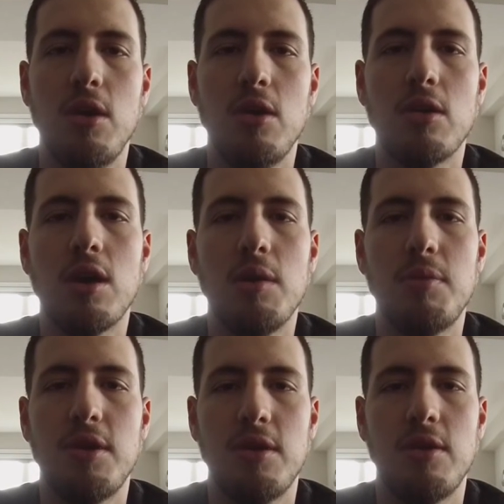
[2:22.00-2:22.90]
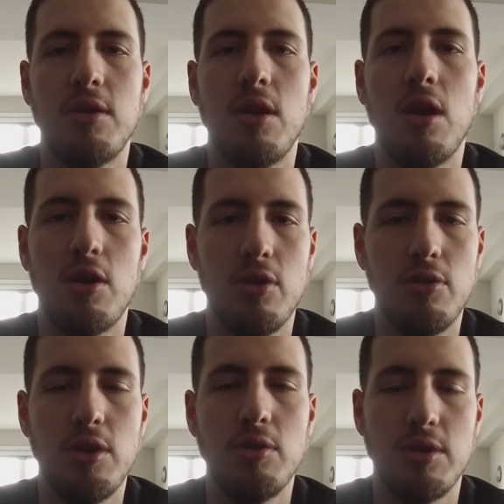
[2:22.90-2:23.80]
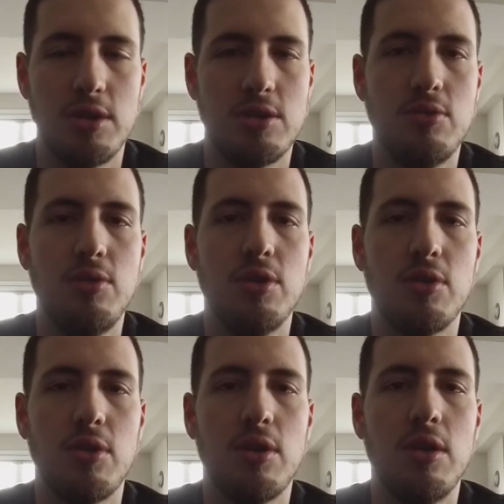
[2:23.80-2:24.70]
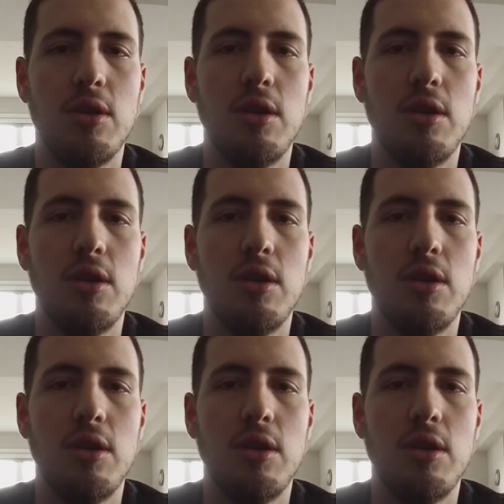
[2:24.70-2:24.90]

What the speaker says: hook up an RO unit to your